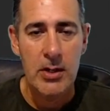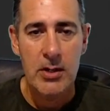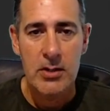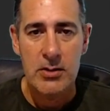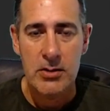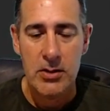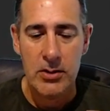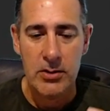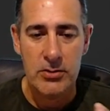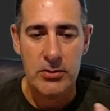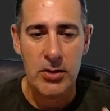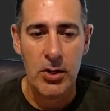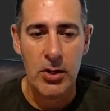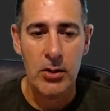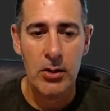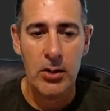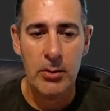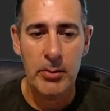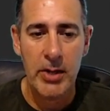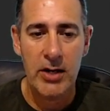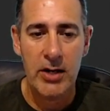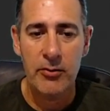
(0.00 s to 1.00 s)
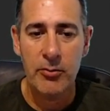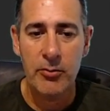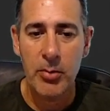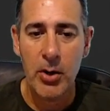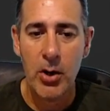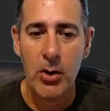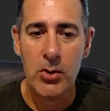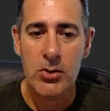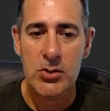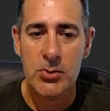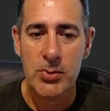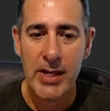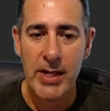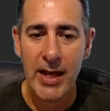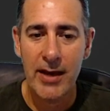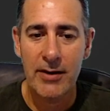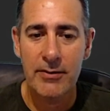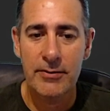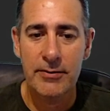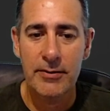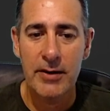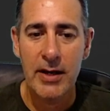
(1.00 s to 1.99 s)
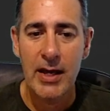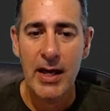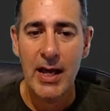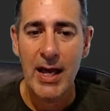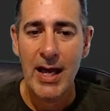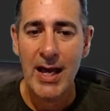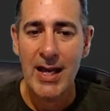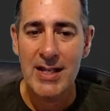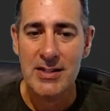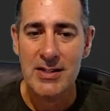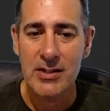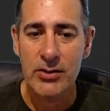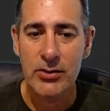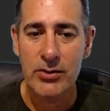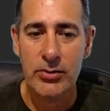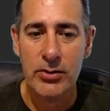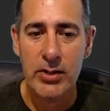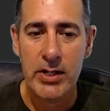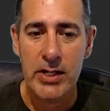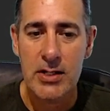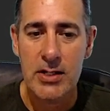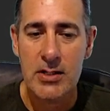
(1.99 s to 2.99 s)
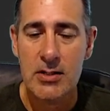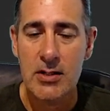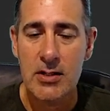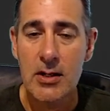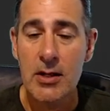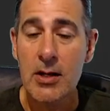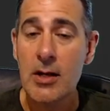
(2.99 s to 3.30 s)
So the total amount of Pulse we have has increased